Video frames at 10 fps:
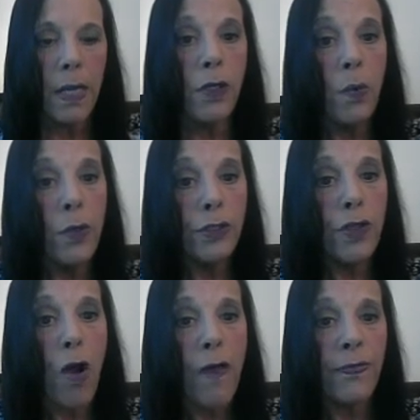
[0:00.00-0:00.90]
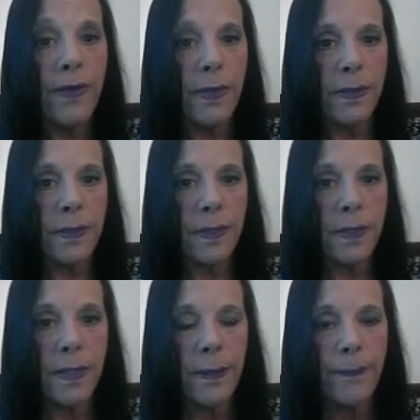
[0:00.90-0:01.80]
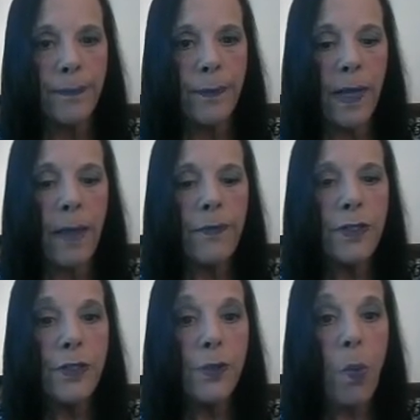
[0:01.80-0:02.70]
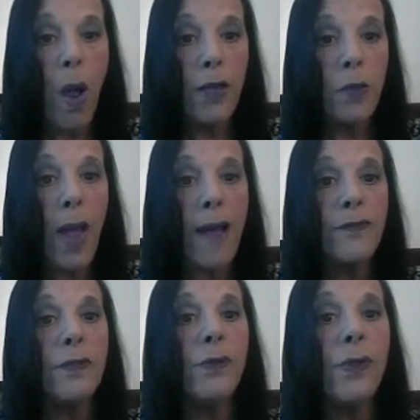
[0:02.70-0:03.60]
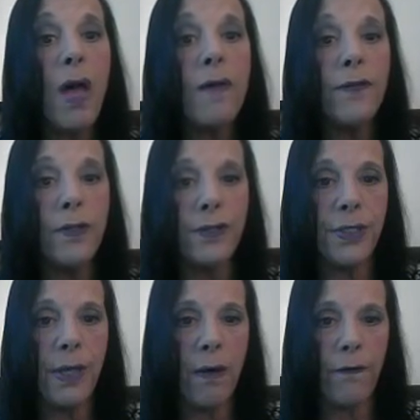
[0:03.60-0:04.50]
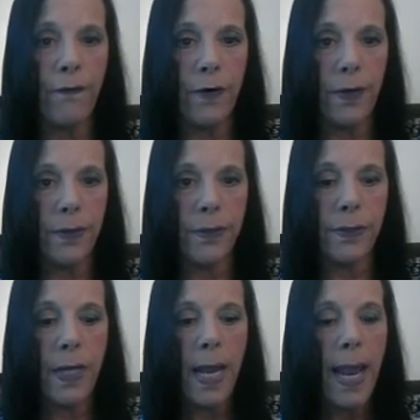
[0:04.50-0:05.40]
You weren't taught this. And this is why you have to love yourself first.